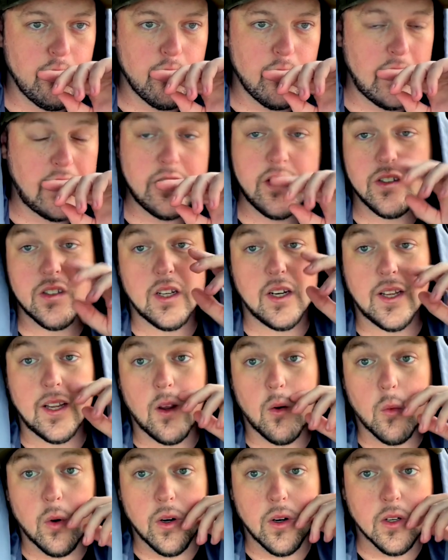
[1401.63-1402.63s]
it's just going to
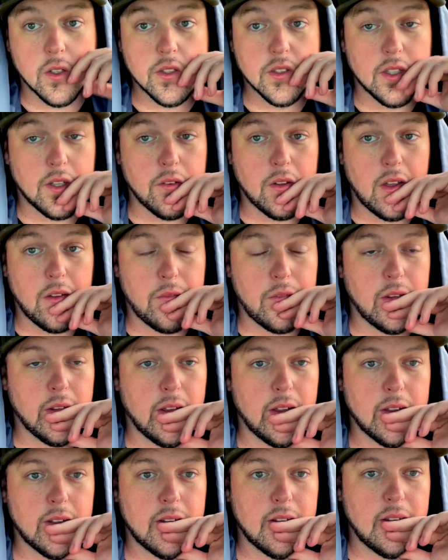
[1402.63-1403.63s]
get worse. I feel
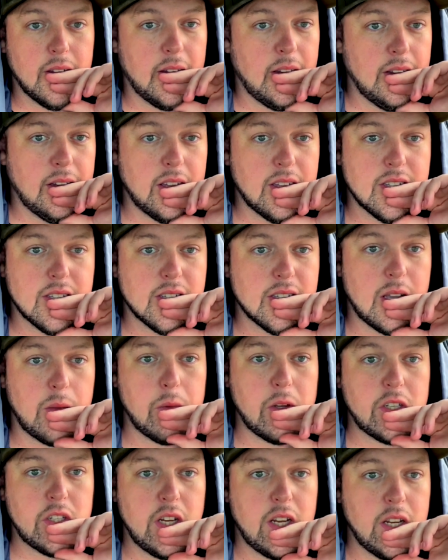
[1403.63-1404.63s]
like, unless
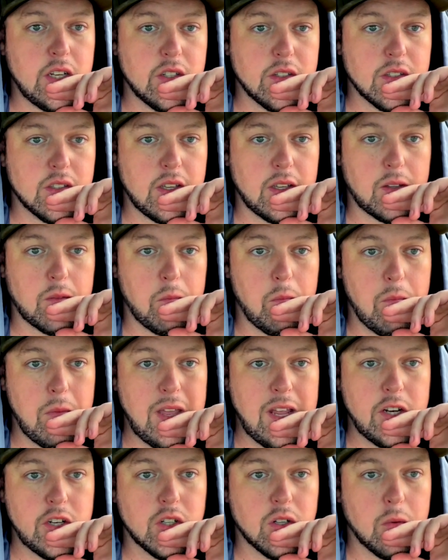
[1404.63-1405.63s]
something changes like
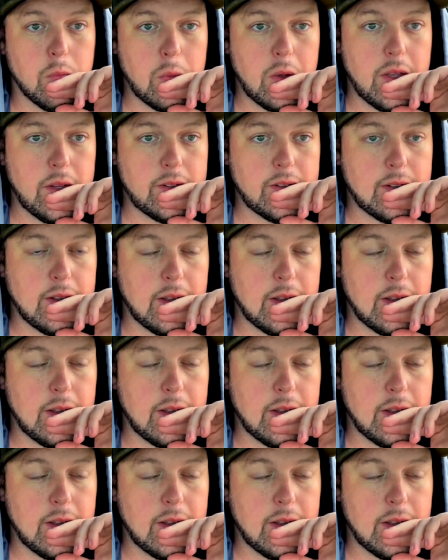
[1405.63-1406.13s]
major, but,